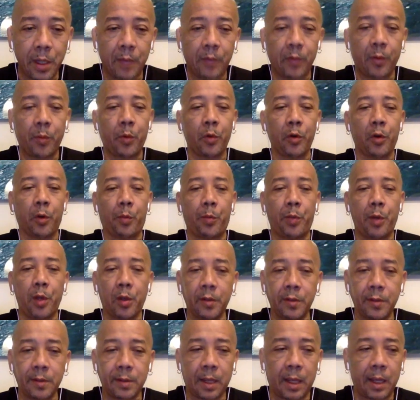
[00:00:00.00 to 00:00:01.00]
to put the plus
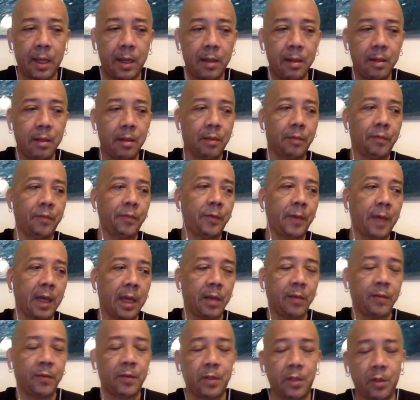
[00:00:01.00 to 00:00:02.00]
sign
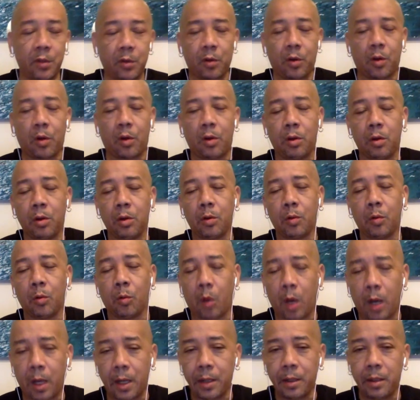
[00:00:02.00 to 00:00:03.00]

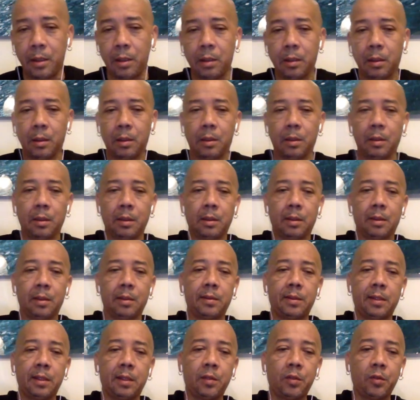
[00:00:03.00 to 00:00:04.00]
501
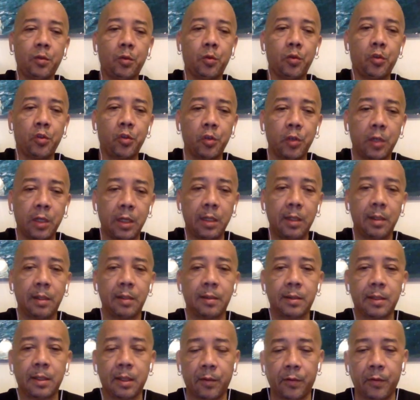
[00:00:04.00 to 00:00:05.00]
623
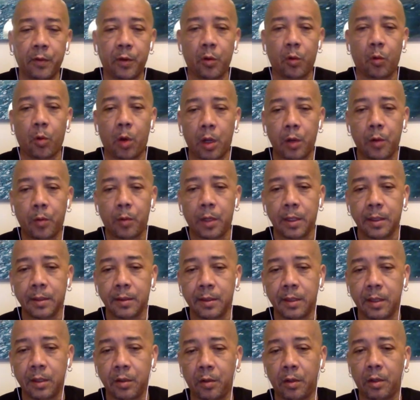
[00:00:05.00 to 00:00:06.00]

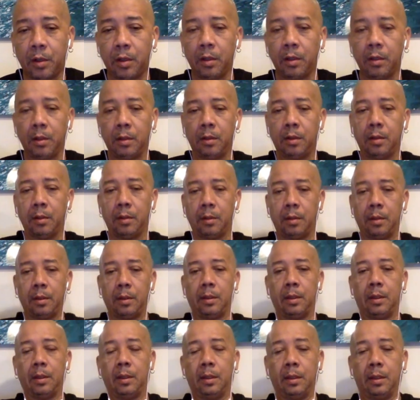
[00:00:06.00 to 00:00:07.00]
7110
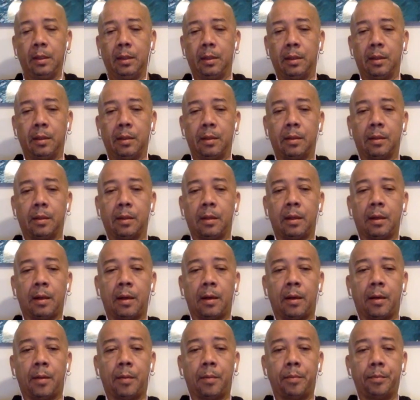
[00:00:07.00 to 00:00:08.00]

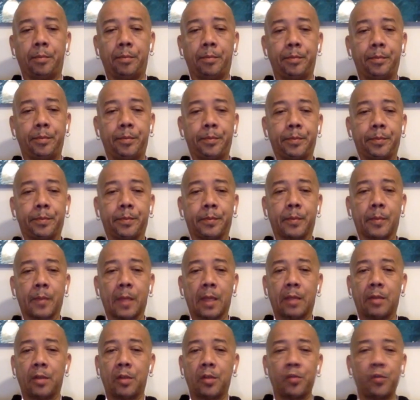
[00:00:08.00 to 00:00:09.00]
um,
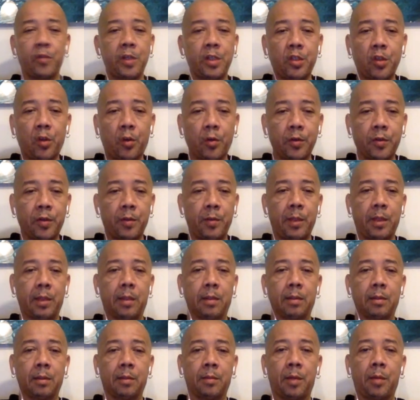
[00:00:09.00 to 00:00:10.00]
just reach out to me.
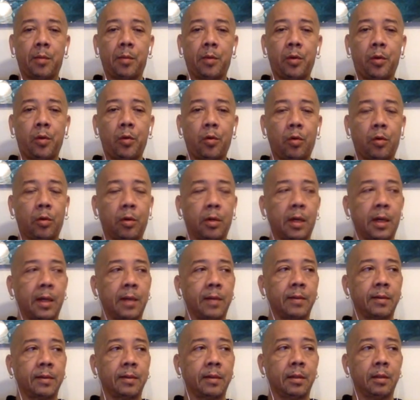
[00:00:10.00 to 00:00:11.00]
Let me know,
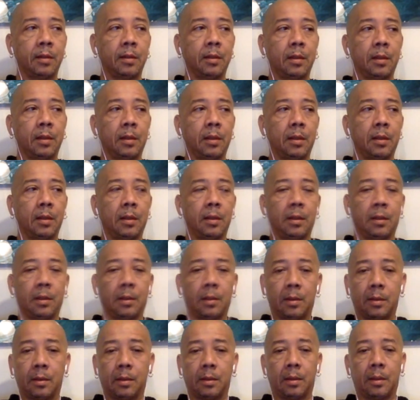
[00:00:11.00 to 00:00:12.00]
cause
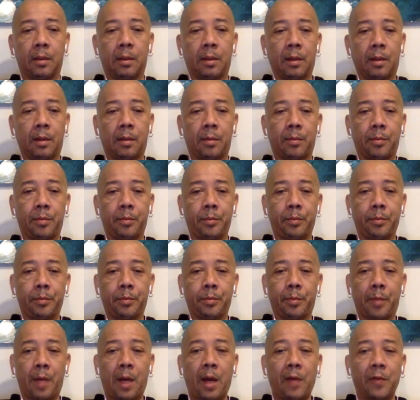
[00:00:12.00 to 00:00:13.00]
um,
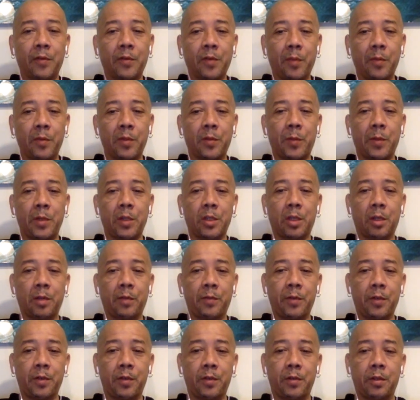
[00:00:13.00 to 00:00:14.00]
I have something special for
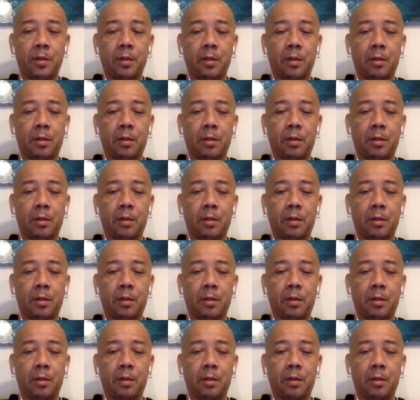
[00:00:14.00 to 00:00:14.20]
you, to, you know,